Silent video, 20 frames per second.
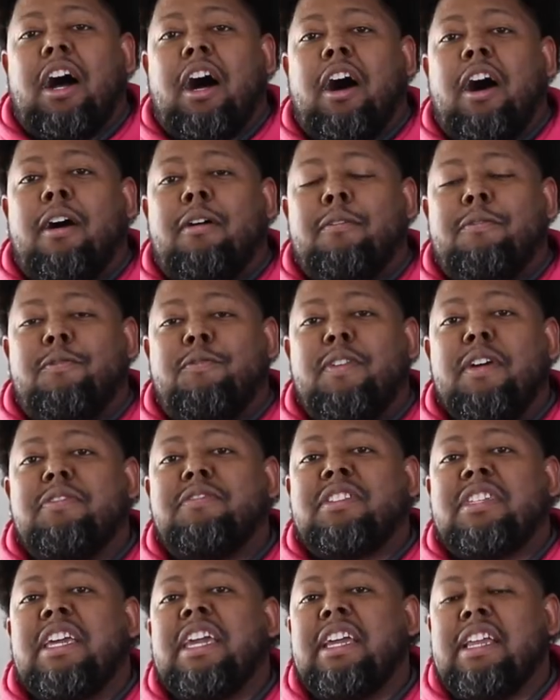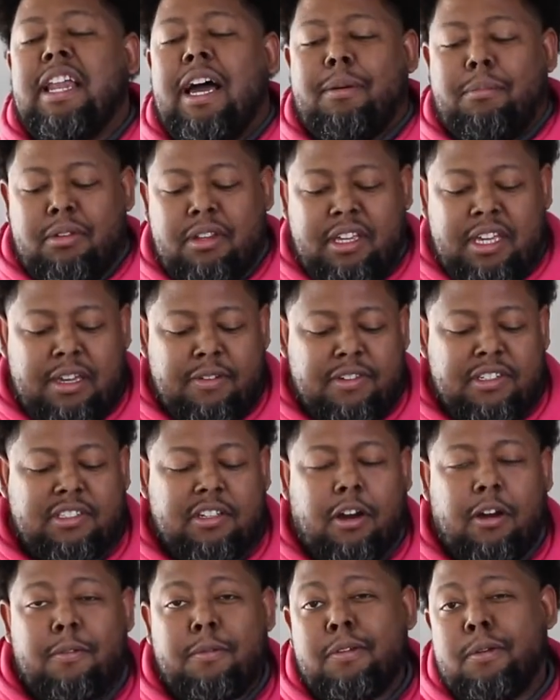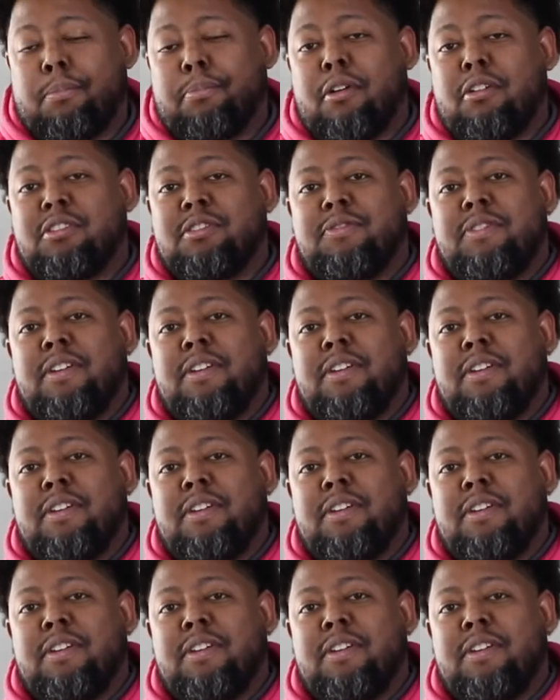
um, 15, I believe. It's the Urban Approach